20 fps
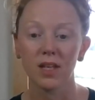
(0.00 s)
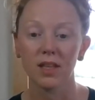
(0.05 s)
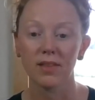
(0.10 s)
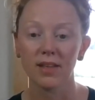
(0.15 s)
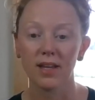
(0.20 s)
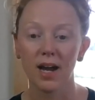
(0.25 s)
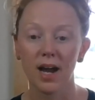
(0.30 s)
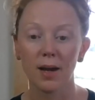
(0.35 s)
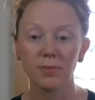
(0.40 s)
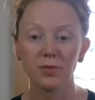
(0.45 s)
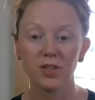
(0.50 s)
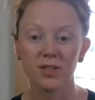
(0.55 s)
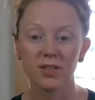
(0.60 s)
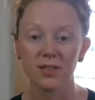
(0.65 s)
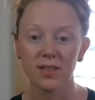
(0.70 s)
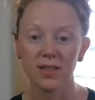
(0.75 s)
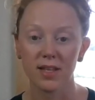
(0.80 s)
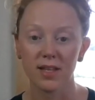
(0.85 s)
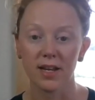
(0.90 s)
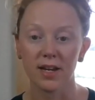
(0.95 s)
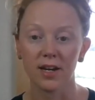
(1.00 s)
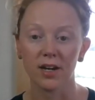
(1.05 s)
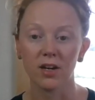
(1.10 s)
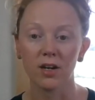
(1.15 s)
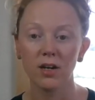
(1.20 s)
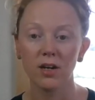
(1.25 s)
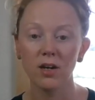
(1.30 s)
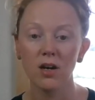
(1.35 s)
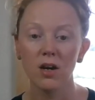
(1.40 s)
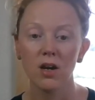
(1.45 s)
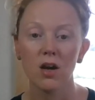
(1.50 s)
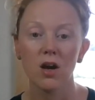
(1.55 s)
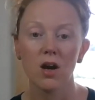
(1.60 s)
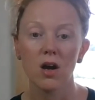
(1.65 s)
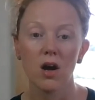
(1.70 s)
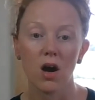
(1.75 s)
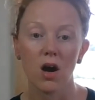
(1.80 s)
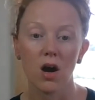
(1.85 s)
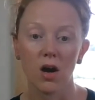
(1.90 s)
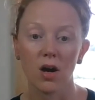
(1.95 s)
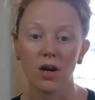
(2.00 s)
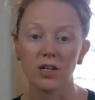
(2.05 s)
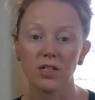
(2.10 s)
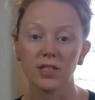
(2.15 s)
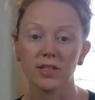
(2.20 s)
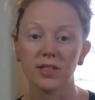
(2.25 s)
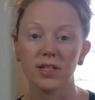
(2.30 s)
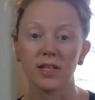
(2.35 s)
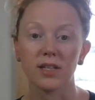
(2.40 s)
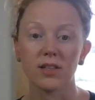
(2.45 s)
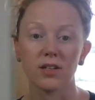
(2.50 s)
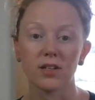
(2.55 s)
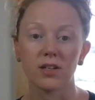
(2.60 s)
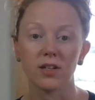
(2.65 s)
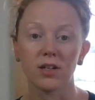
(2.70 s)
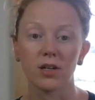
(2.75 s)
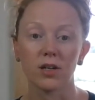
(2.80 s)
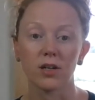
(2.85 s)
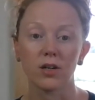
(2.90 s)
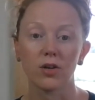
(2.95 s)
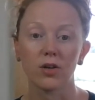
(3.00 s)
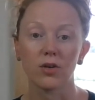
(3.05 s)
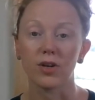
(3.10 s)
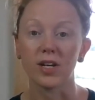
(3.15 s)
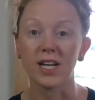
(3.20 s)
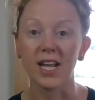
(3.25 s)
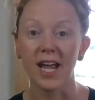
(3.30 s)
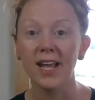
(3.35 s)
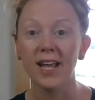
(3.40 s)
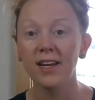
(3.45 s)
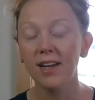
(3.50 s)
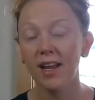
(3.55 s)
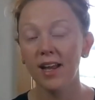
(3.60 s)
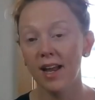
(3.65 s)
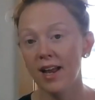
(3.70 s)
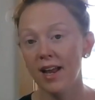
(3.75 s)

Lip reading: the options there are to either create